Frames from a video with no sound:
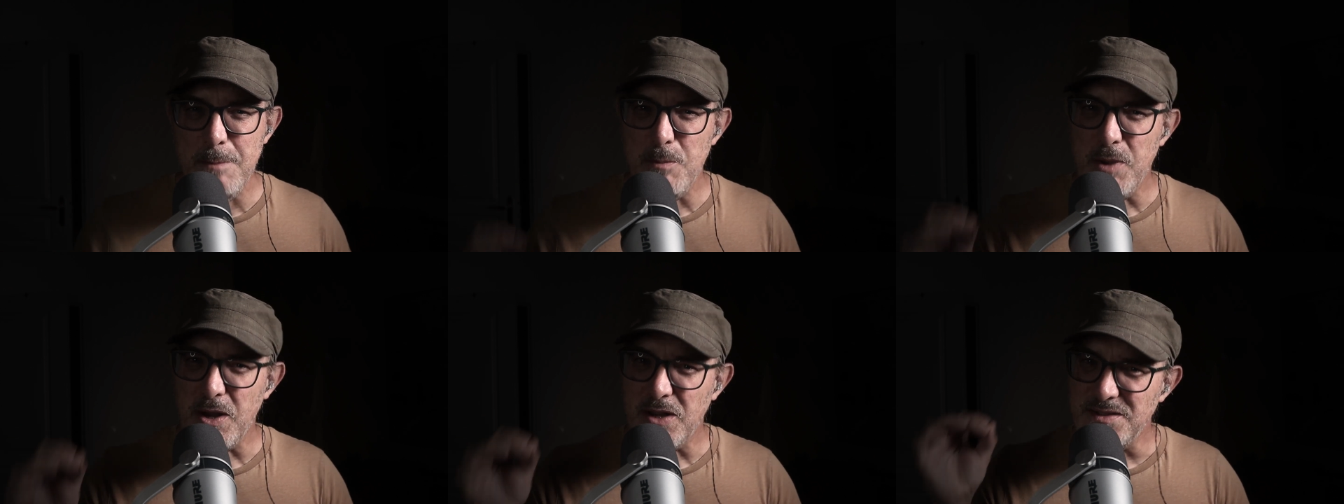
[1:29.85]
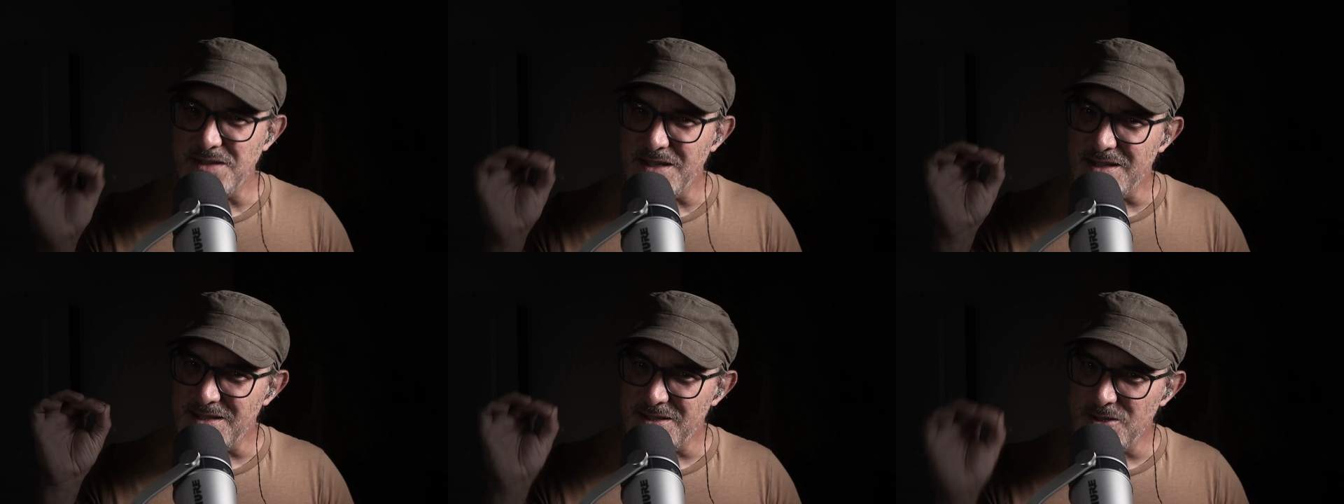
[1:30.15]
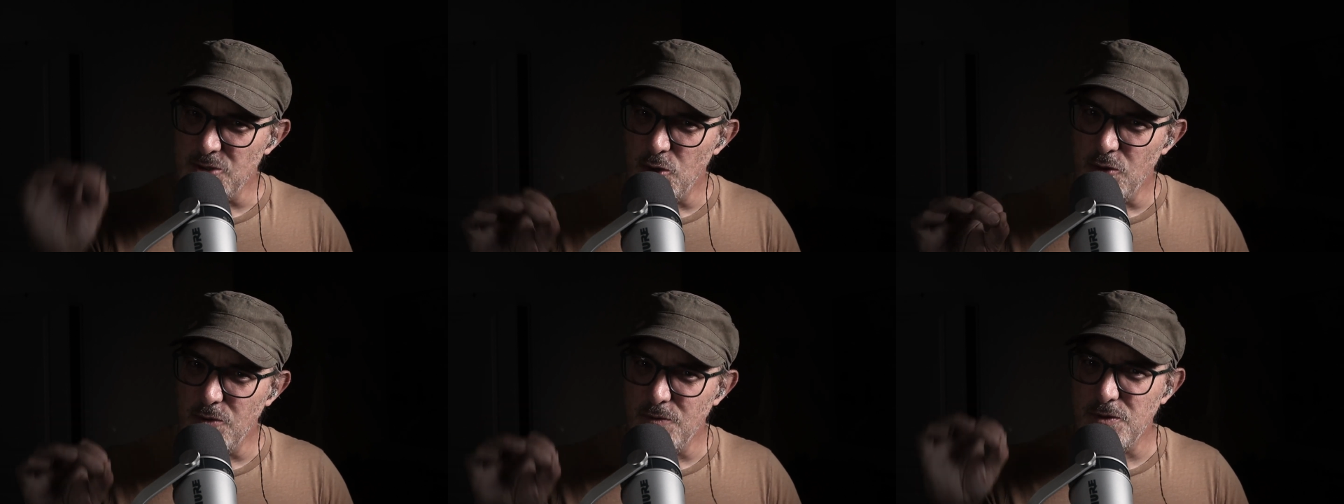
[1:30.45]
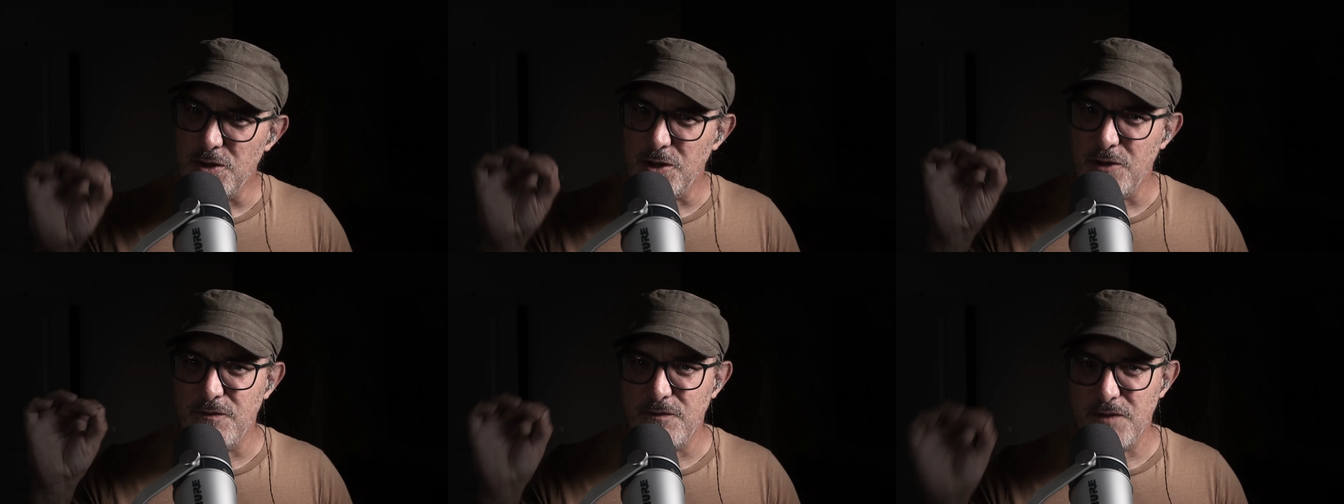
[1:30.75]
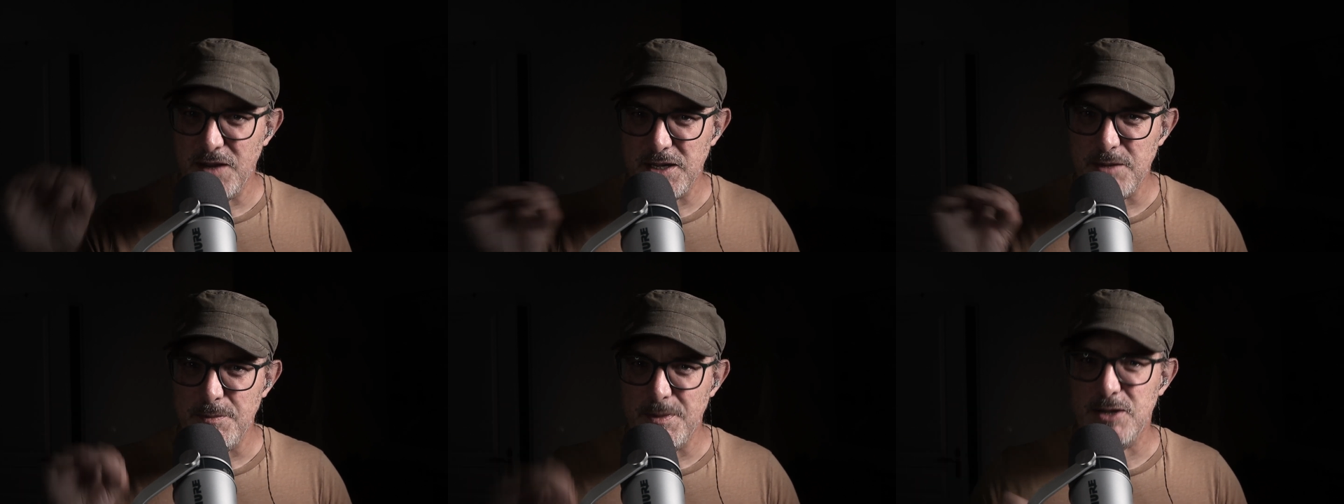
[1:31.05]
Because it solved a
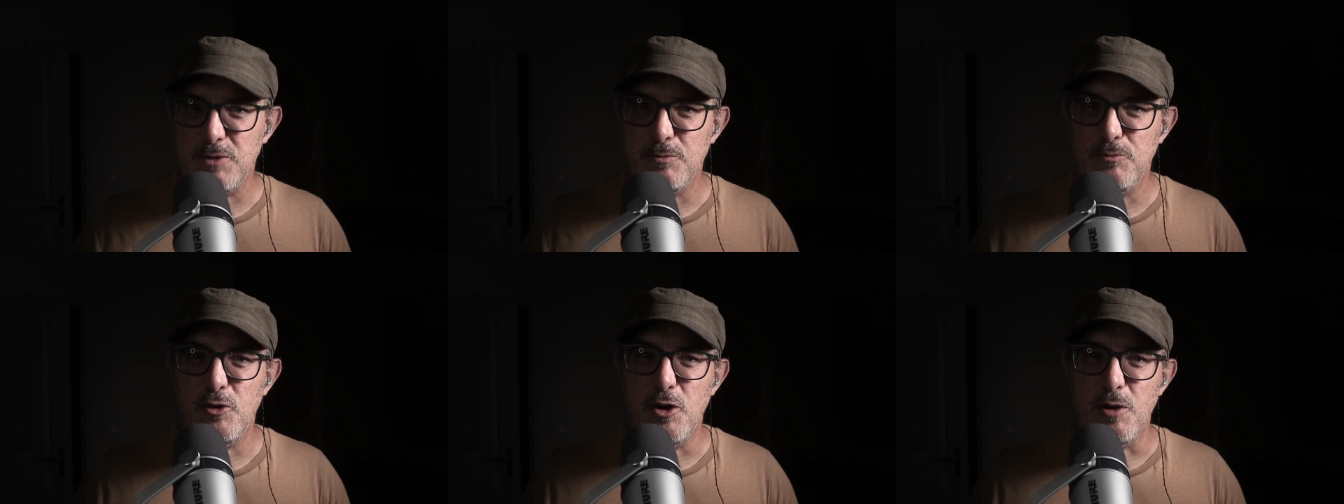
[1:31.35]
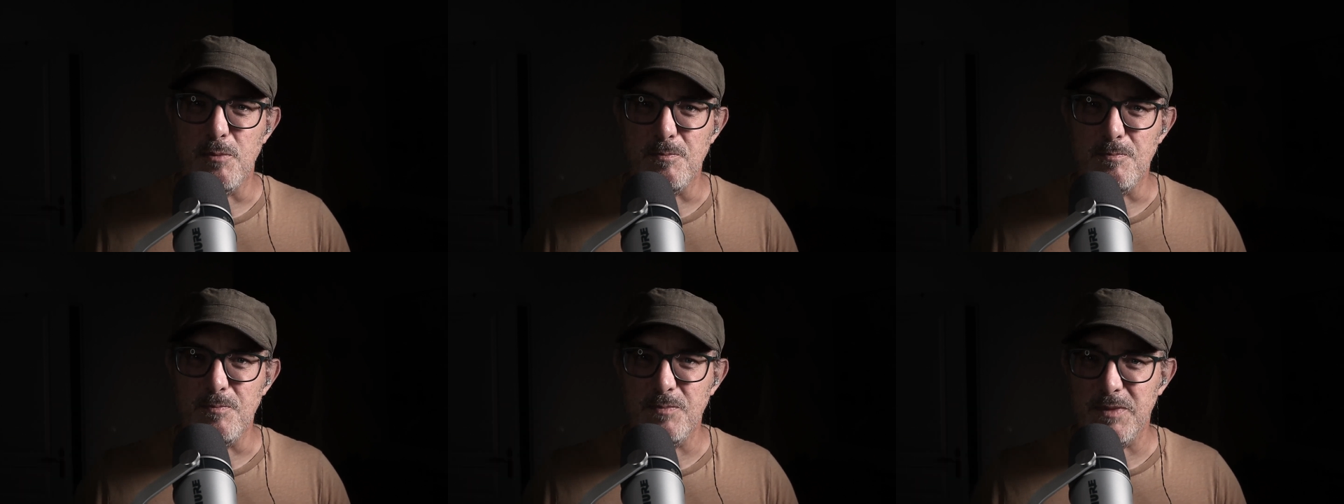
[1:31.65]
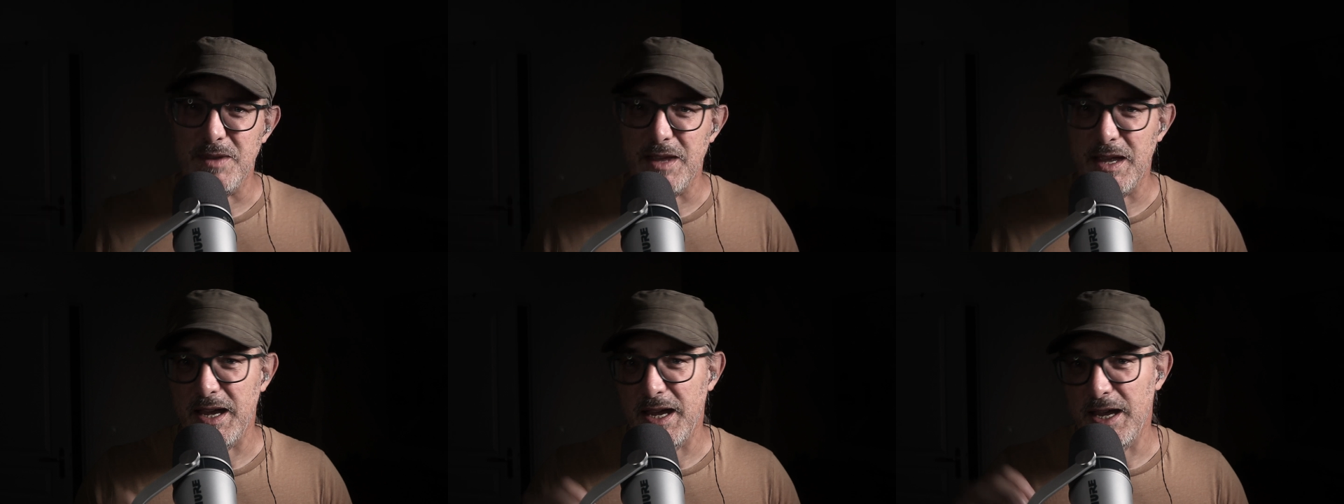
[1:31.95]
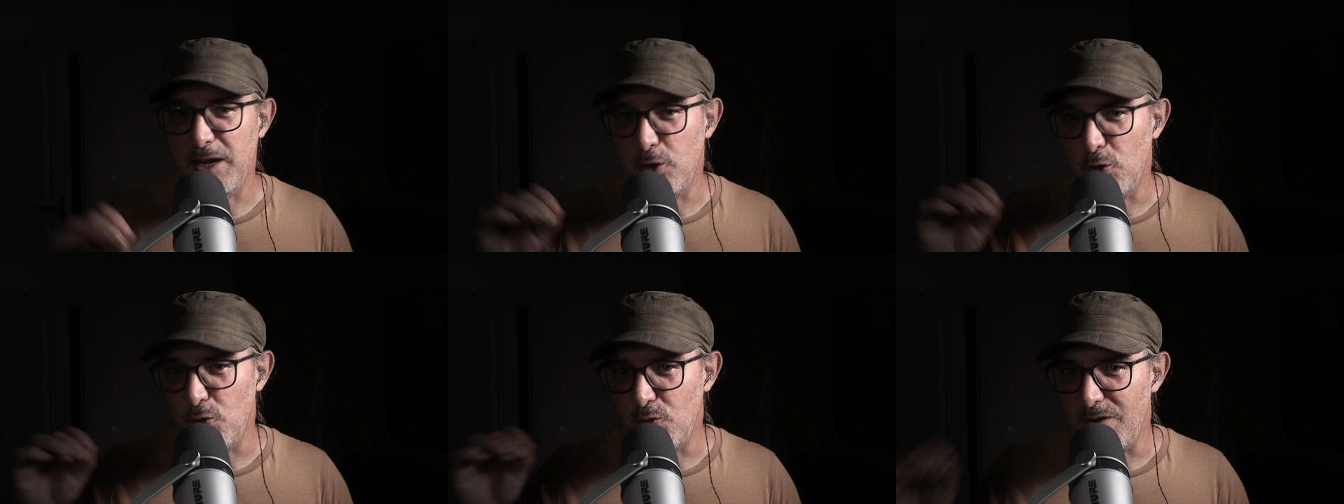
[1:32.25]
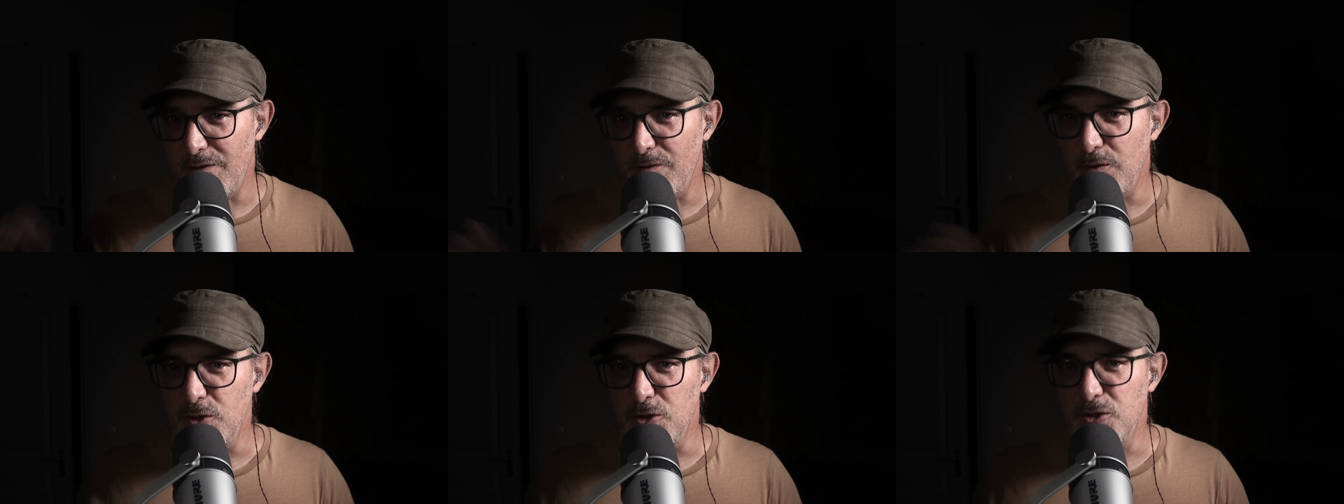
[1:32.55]
fundamental problem in a
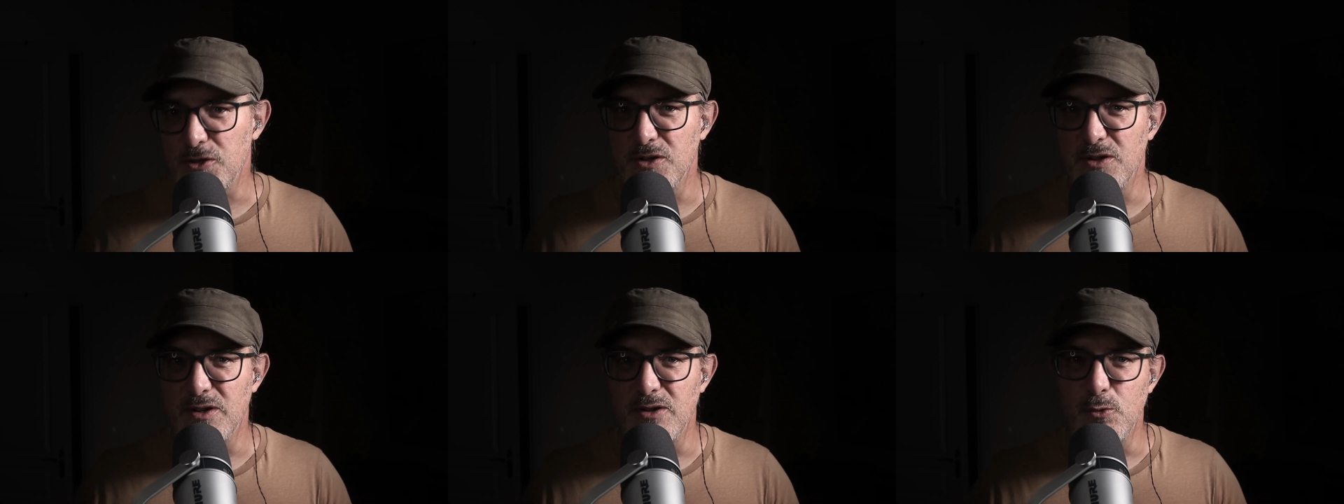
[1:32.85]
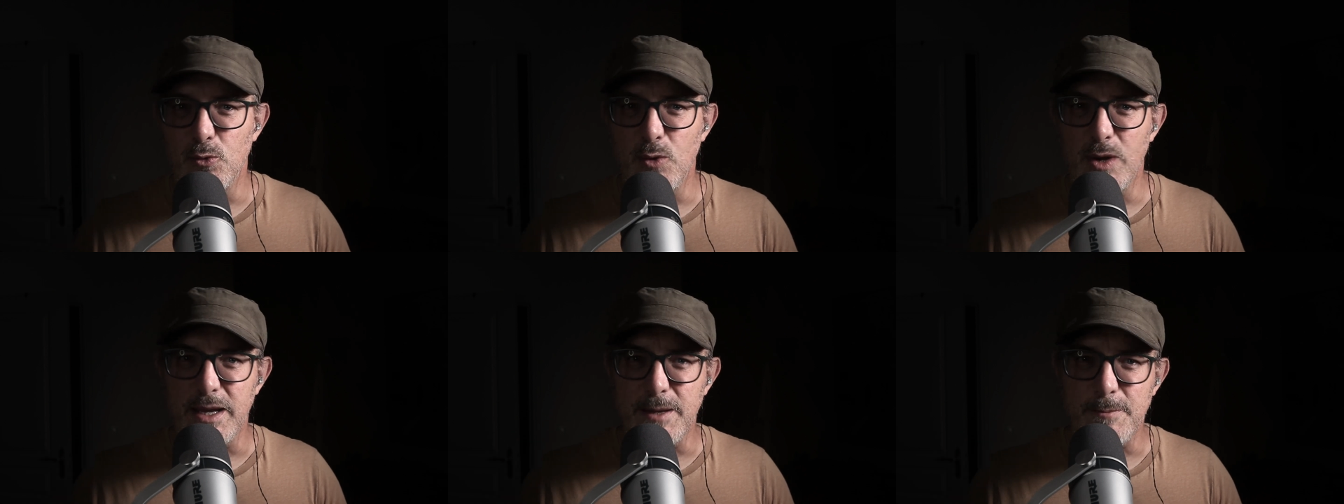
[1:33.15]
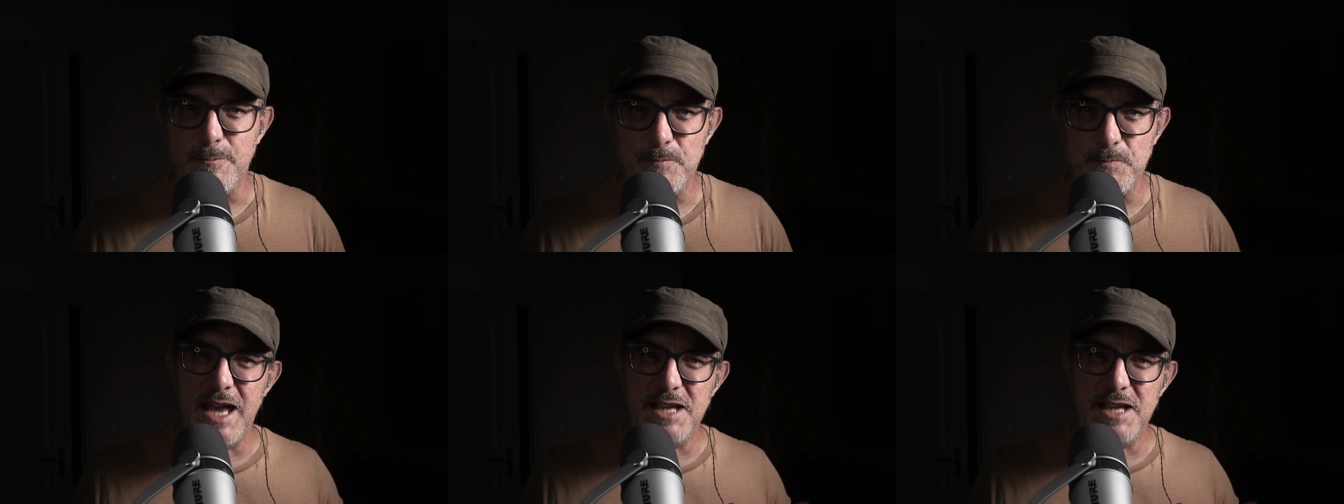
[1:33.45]
revolutionary way.